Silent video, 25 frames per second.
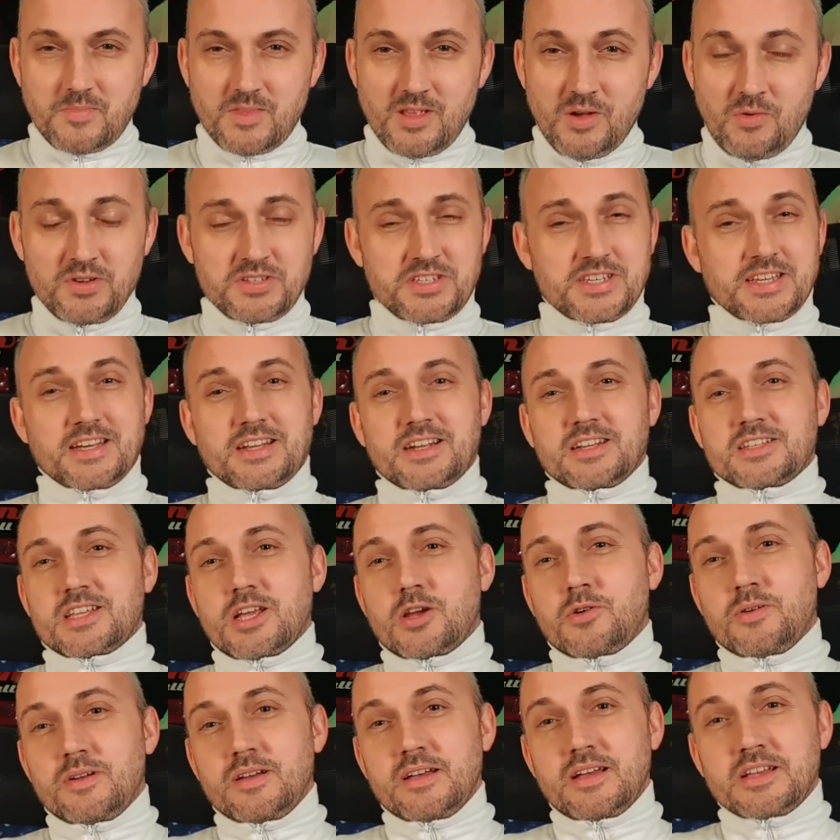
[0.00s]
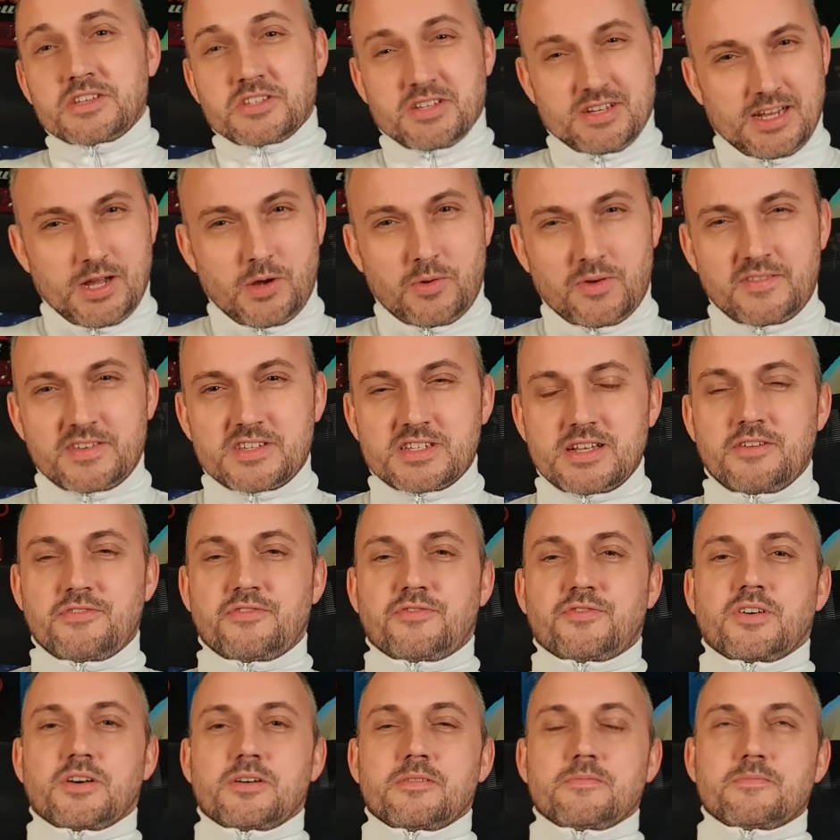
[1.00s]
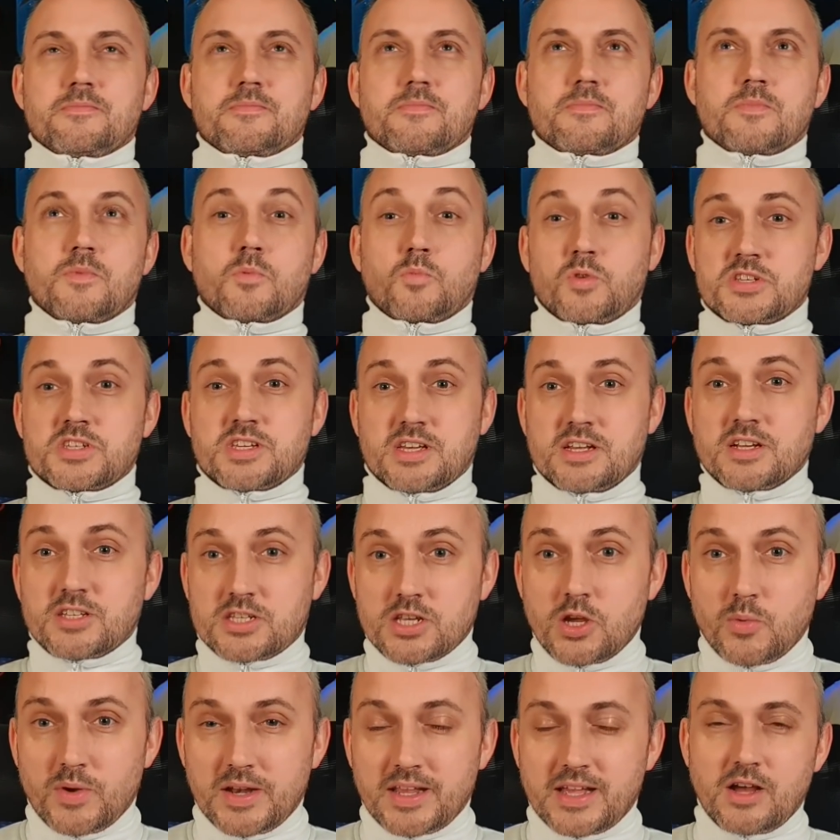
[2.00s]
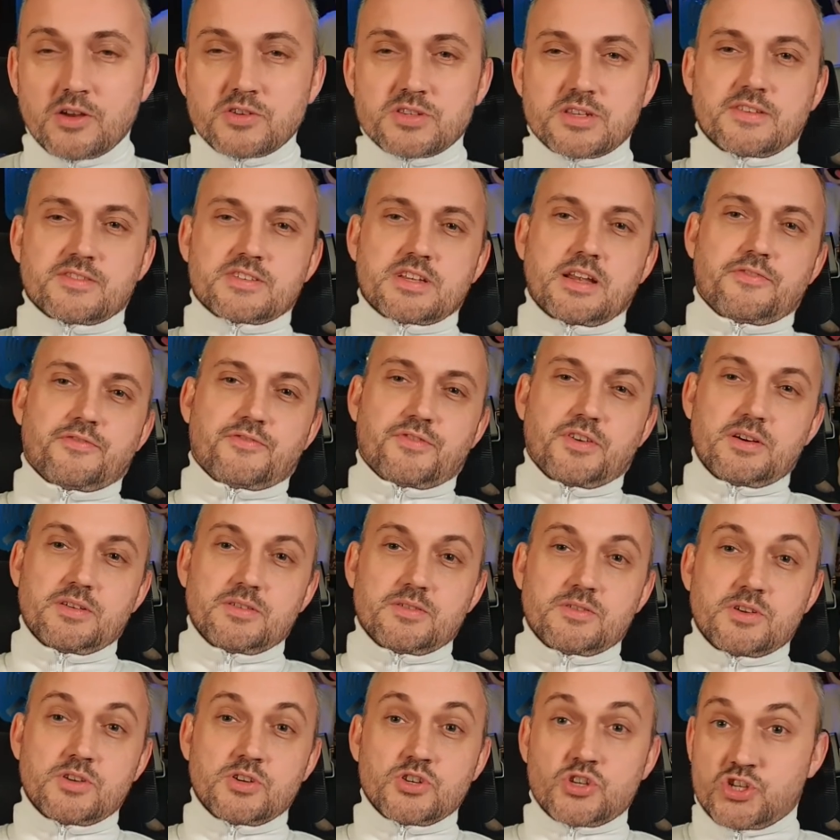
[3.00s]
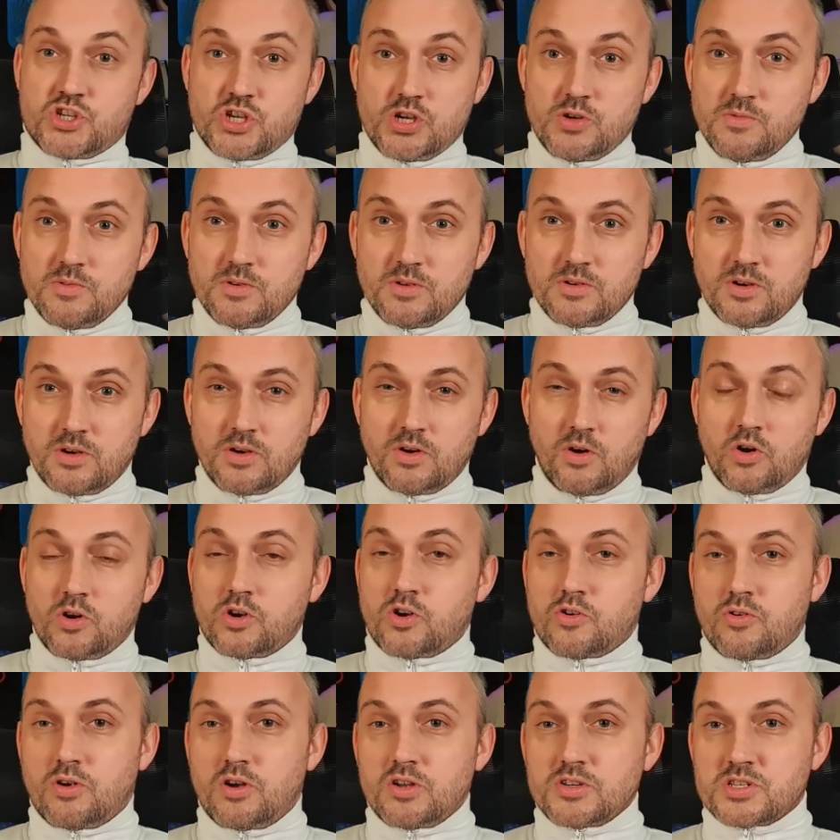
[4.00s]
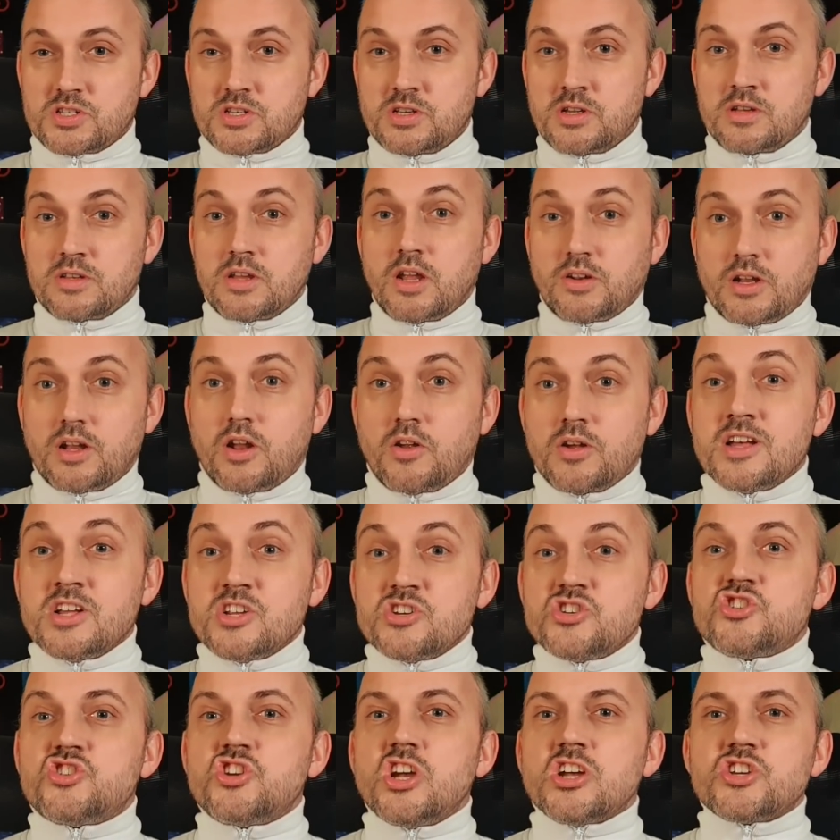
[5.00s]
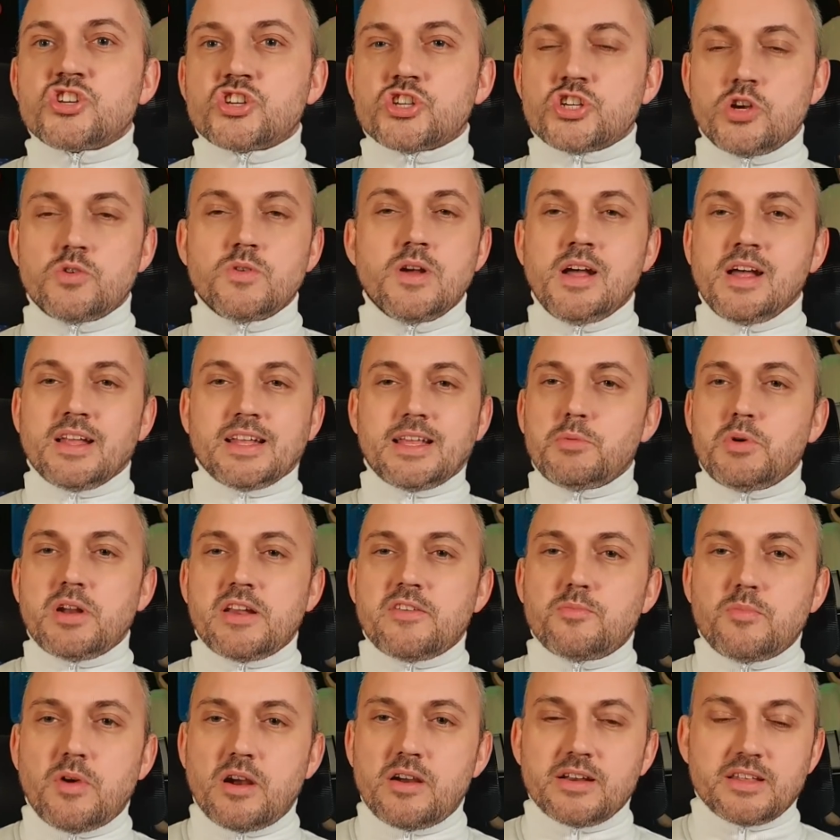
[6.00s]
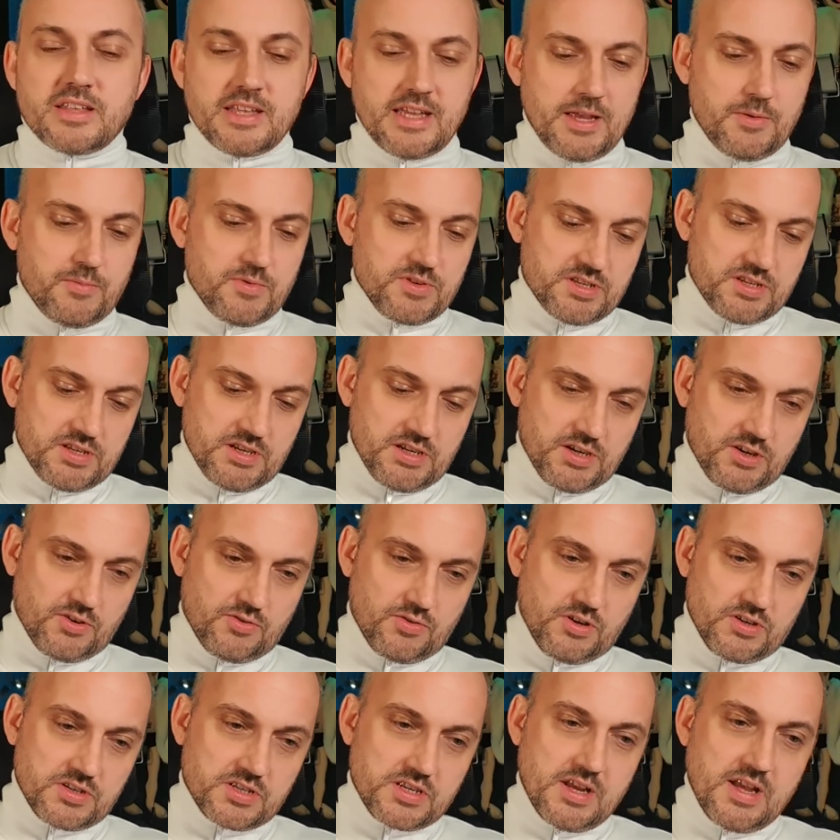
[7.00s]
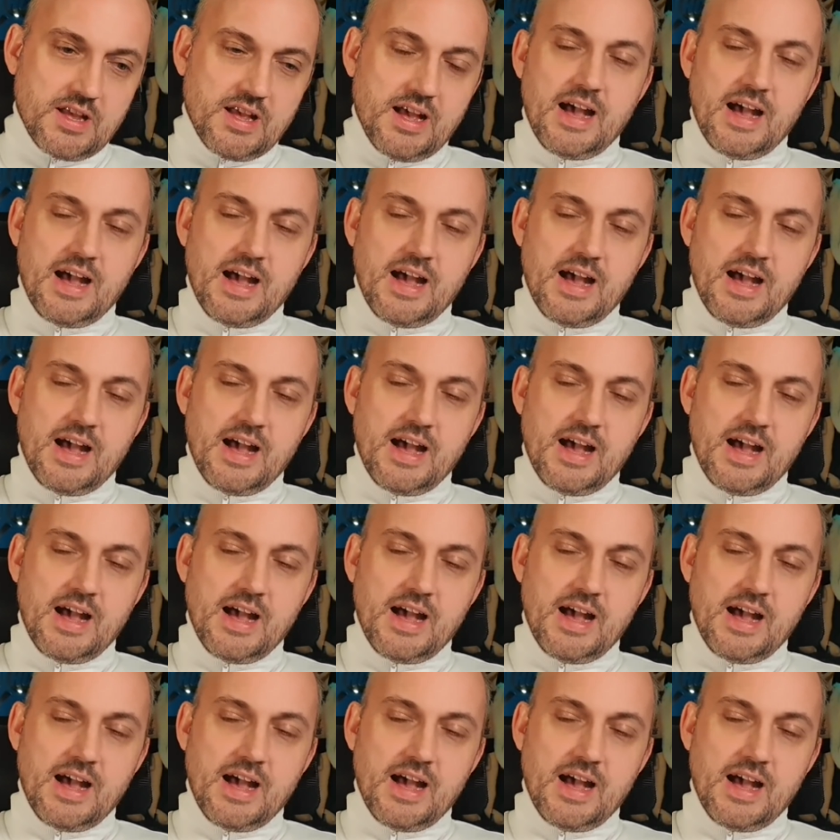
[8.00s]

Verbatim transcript: What's he going to do? He's going to go on his left foot. What's he going to do when he goes on his left foot? Shoot or cross? No, no, no. Just shoot. They weren't even worried that he was going to cross.